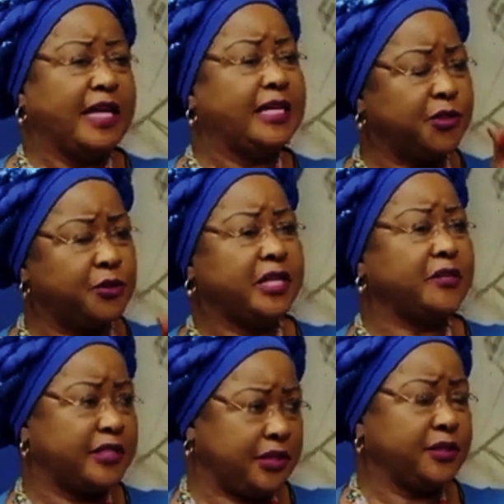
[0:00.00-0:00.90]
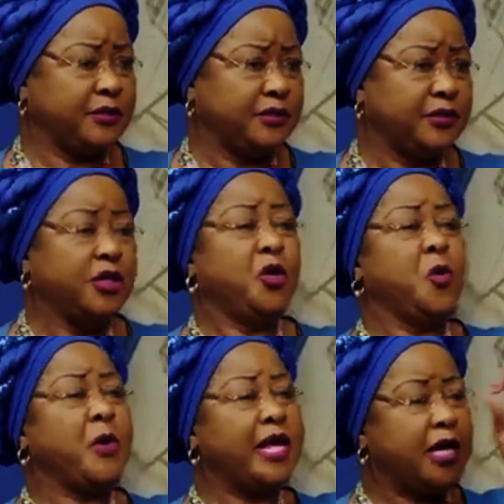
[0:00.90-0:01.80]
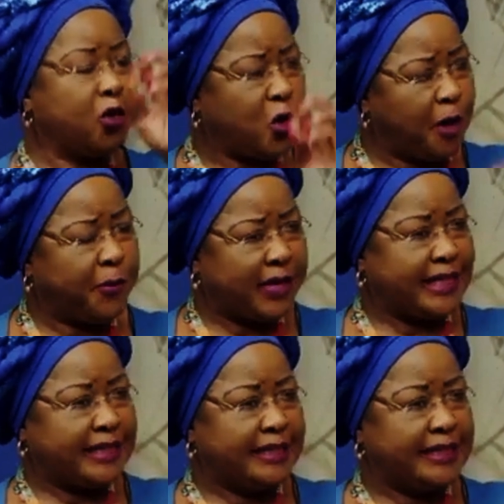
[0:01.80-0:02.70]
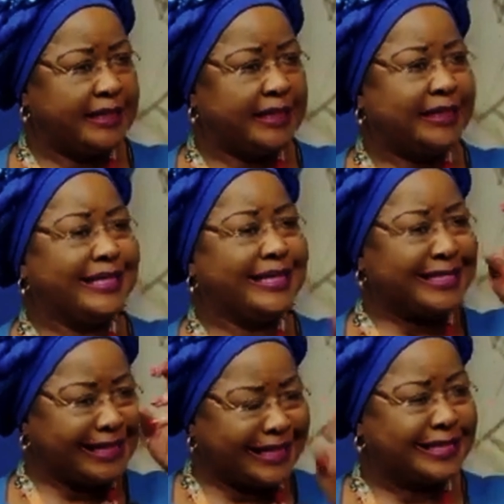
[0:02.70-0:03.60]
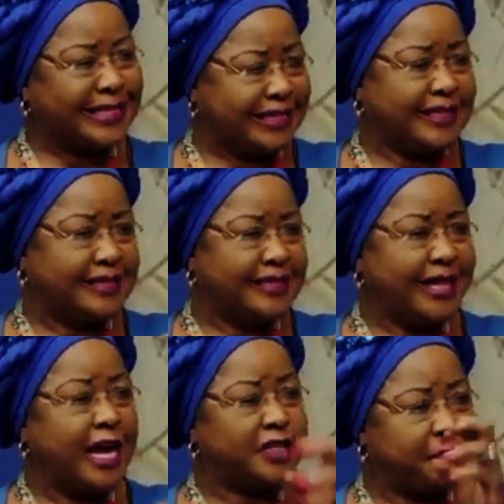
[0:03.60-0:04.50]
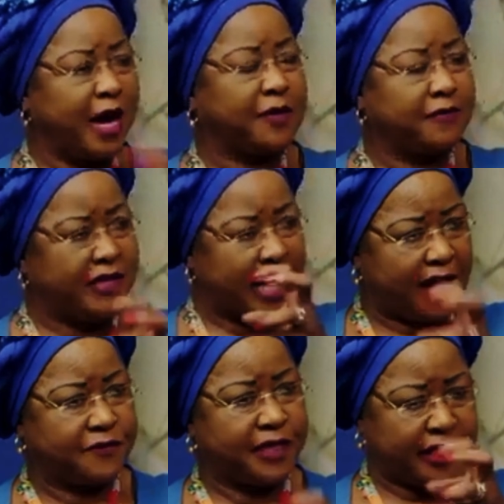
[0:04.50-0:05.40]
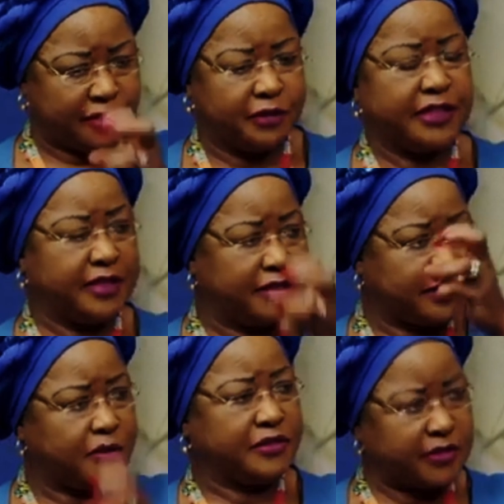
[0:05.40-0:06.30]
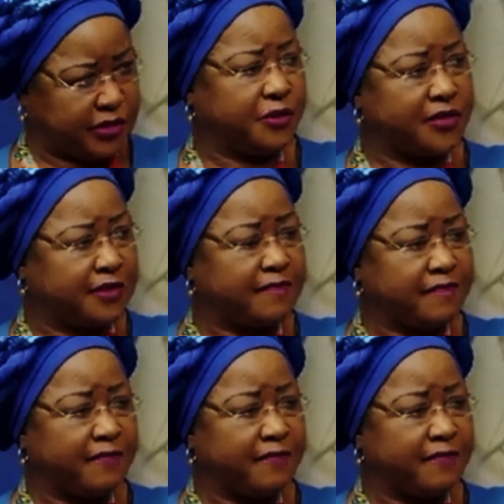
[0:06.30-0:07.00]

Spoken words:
in 2002, we incorporated the 6th region as part of the African Union Constitution.